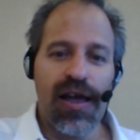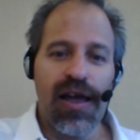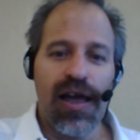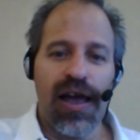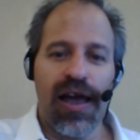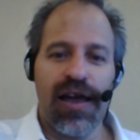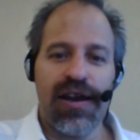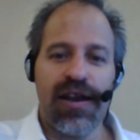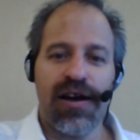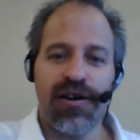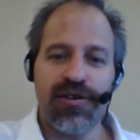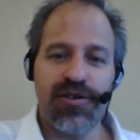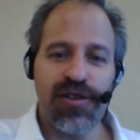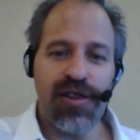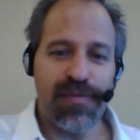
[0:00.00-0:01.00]
And how
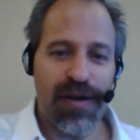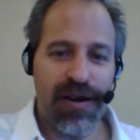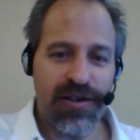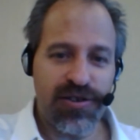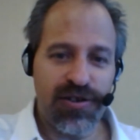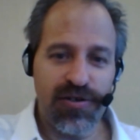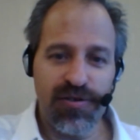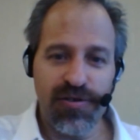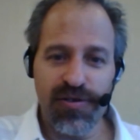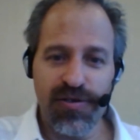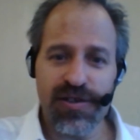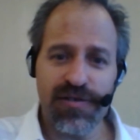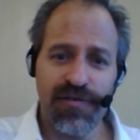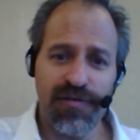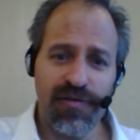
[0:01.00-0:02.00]
do they manage to do
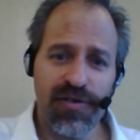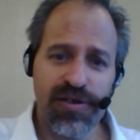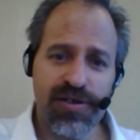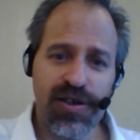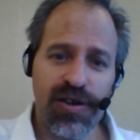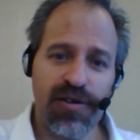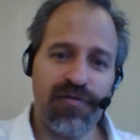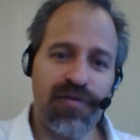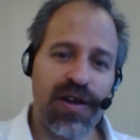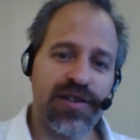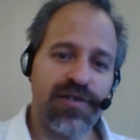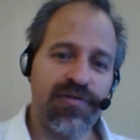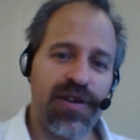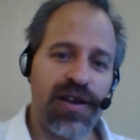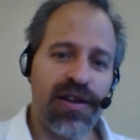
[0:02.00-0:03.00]
this so
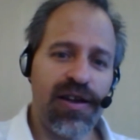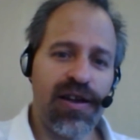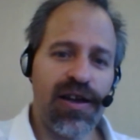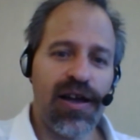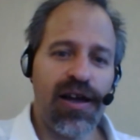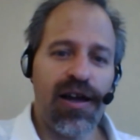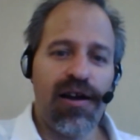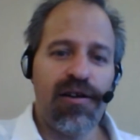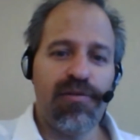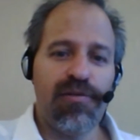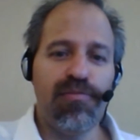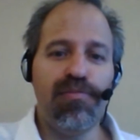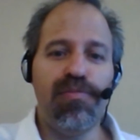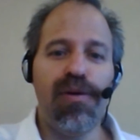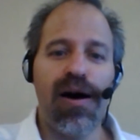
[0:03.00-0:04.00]
effectively?
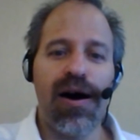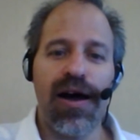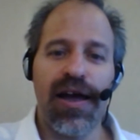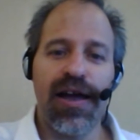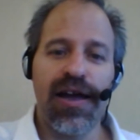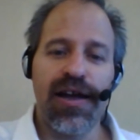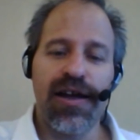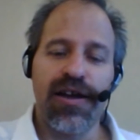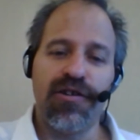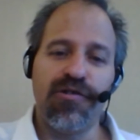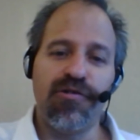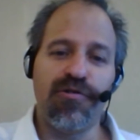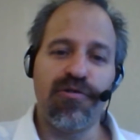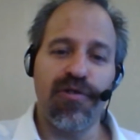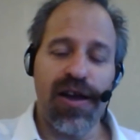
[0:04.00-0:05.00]
By
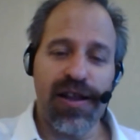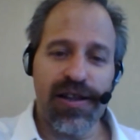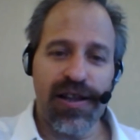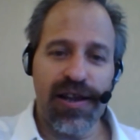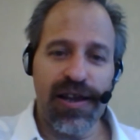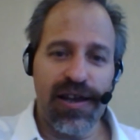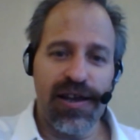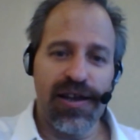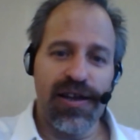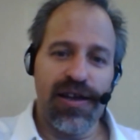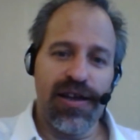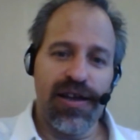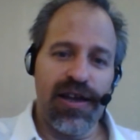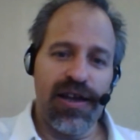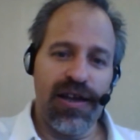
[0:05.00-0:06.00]
greatly
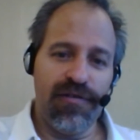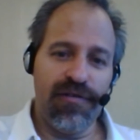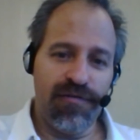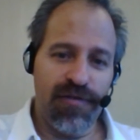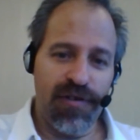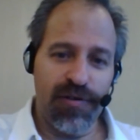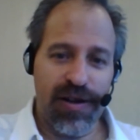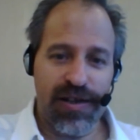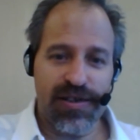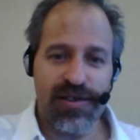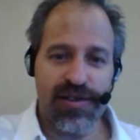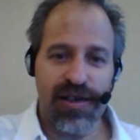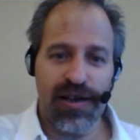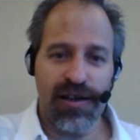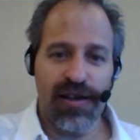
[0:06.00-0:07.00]

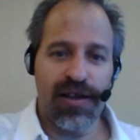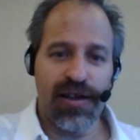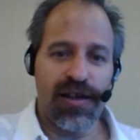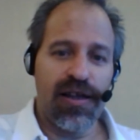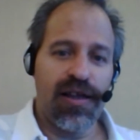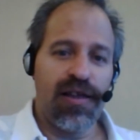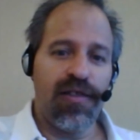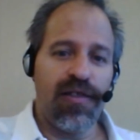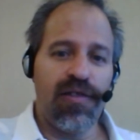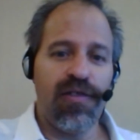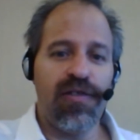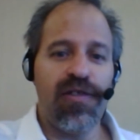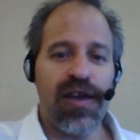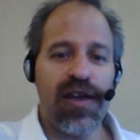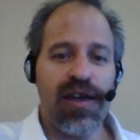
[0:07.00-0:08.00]
influencing
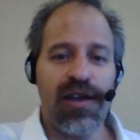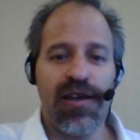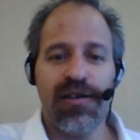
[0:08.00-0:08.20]
the